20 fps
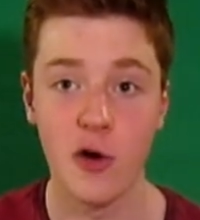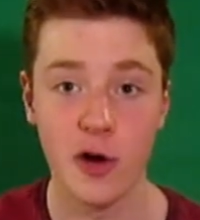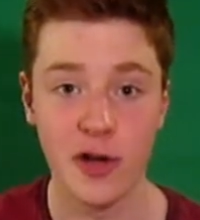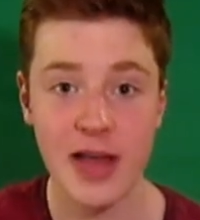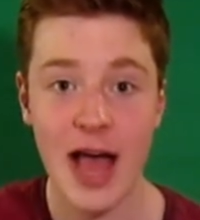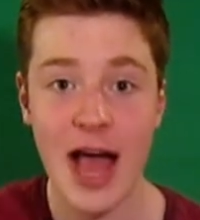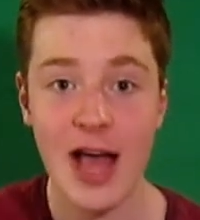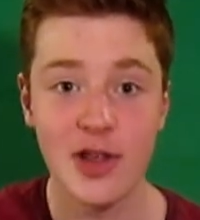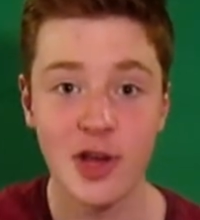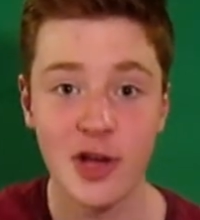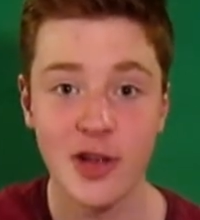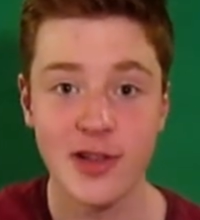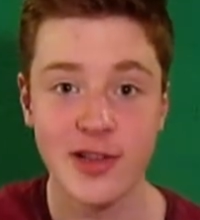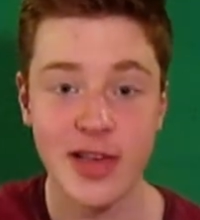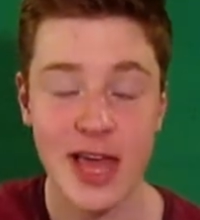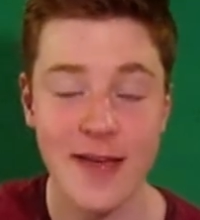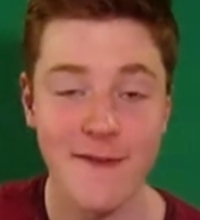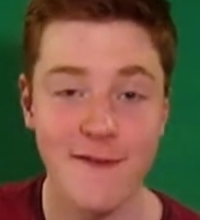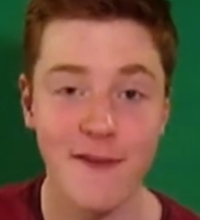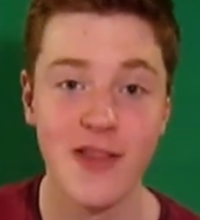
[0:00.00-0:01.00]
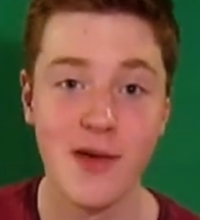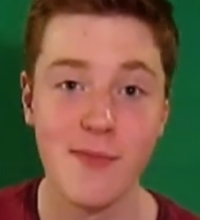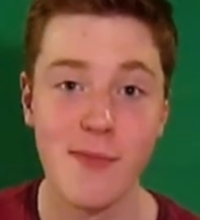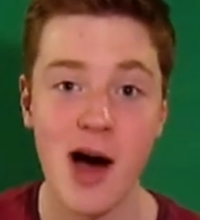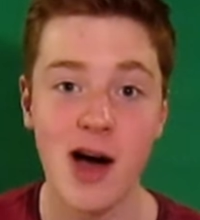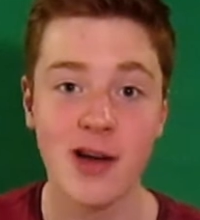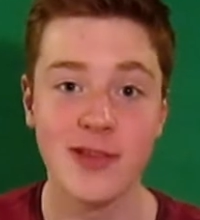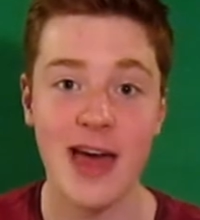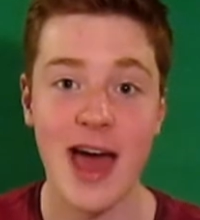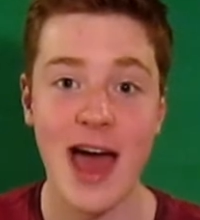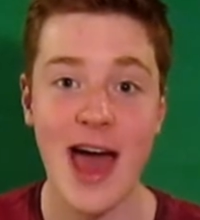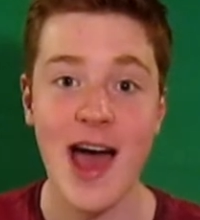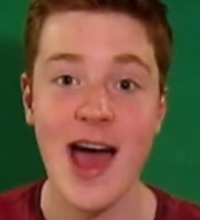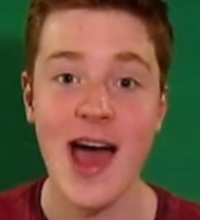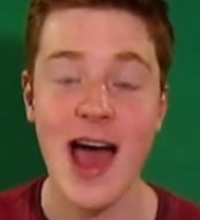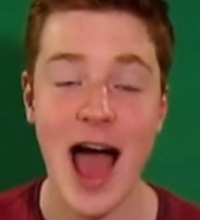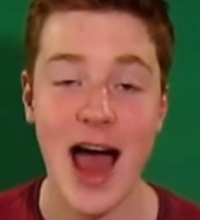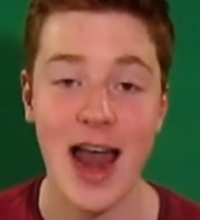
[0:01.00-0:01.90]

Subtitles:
because as you can see from the mug there,